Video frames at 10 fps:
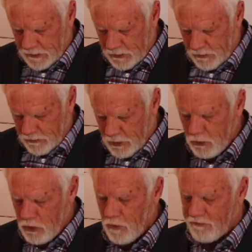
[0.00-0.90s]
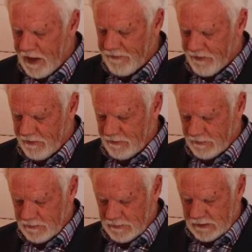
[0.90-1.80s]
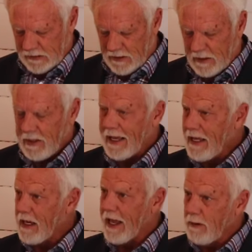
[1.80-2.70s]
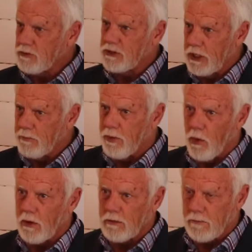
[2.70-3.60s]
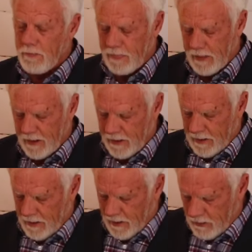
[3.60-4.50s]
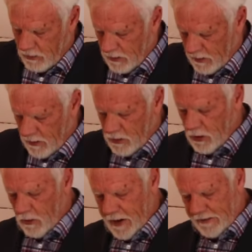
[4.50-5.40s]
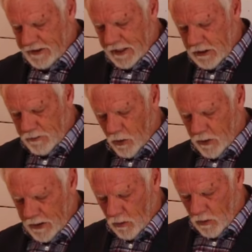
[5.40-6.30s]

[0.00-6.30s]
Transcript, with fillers: to do you a favor. Eat lamb instead of pork. You don't have to eat the pork in